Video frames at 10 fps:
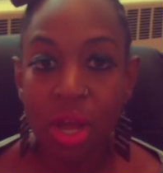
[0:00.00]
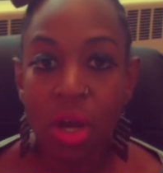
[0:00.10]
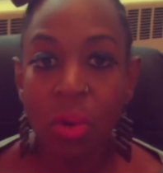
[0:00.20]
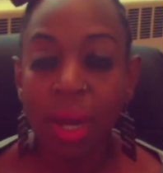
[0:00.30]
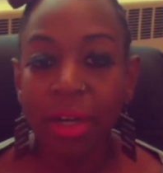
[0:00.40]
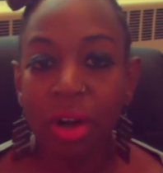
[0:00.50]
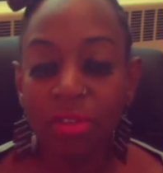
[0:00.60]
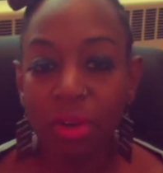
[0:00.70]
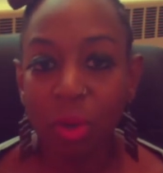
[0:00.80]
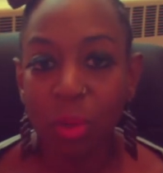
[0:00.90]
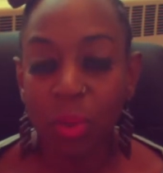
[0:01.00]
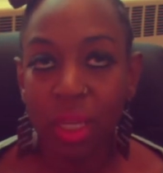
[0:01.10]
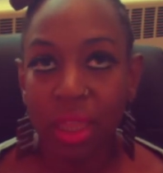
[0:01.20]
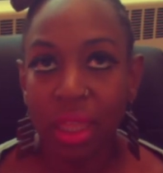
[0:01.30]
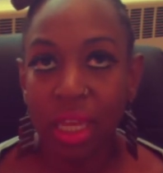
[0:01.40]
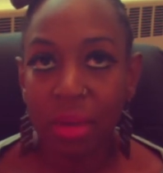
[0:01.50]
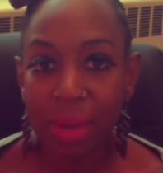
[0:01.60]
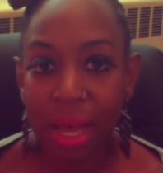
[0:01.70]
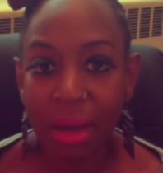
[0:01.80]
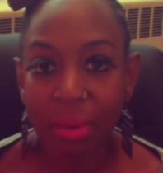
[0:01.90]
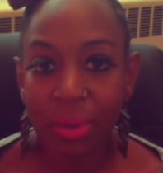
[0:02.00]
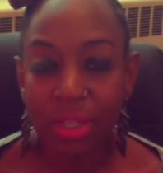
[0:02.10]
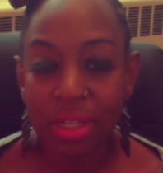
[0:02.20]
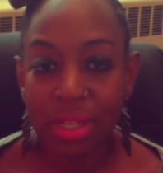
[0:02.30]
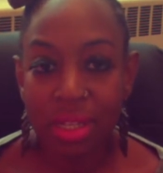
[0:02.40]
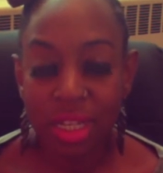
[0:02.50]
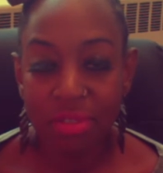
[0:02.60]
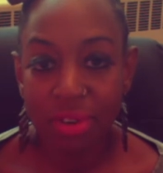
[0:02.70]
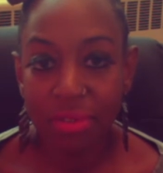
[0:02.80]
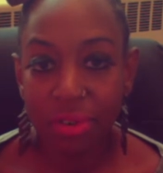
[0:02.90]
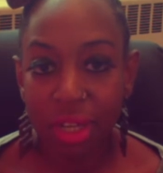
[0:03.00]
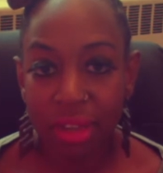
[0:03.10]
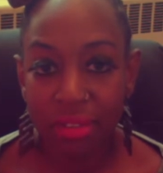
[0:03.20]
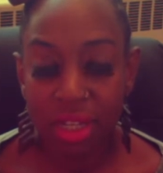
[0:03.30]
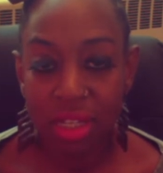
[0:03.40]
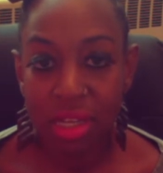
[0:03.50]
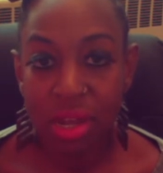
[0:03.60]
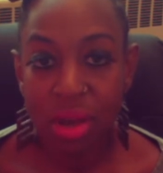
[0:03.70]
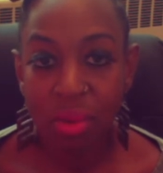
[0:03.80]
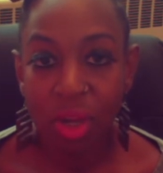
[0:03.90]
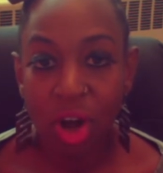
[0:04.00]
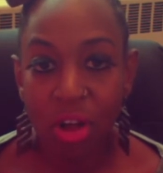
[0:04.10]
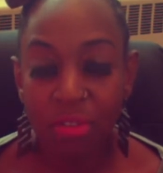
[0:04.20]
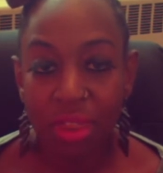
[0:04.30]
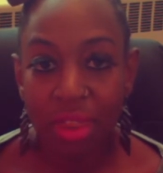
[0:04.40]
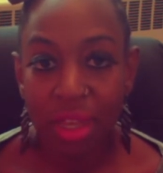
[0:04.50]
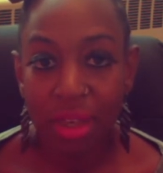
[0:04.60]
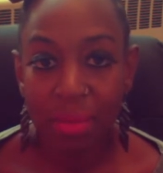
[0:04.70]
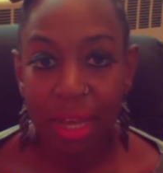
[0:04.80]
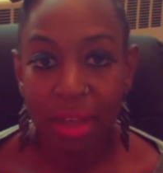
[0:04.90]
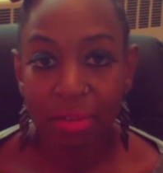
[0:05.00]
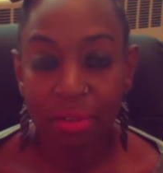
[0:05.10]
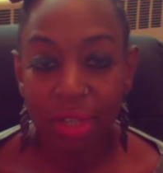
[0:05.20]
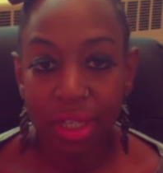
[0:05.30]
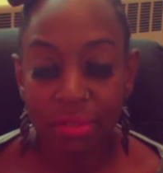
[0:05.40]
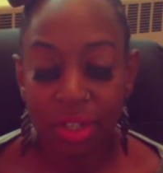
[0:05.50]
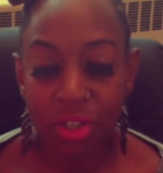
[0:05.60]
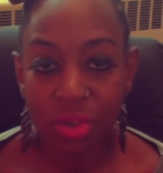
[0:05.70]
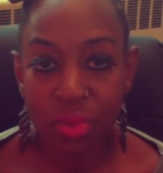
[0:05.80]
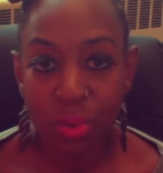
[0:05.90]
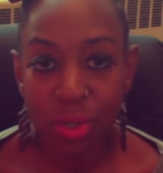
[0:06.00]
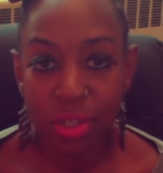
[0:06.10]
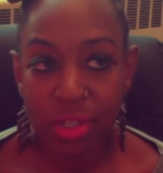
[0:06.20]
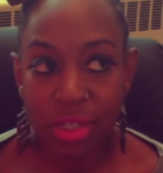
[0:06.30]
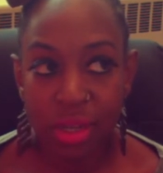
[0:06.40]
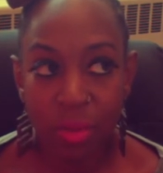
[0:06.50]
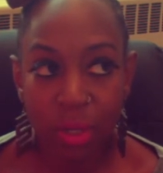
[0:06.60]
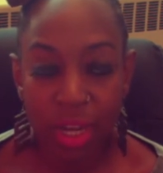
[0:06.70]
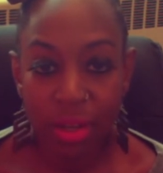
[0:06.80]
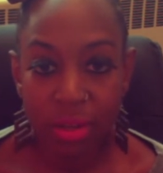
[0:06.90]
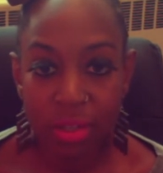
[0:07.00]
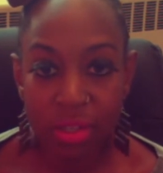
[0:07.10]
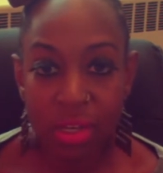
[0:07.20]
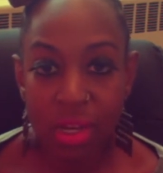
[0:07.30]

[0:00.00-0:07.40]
Quite often when we think about or conceive of forgiveness, we often think about forgiveness towards someone else